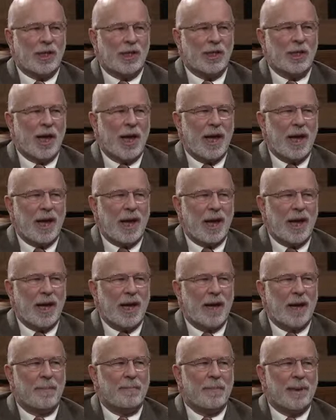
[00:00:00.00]

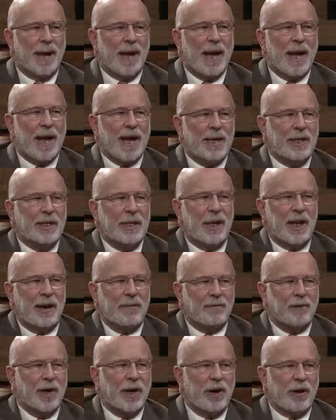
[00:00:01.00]
say apply to
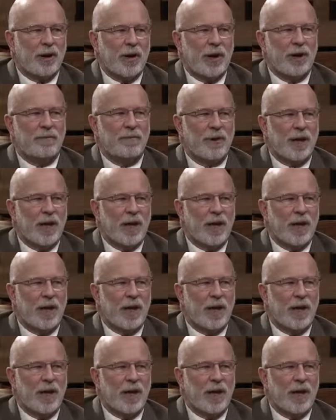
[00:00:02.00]
every area of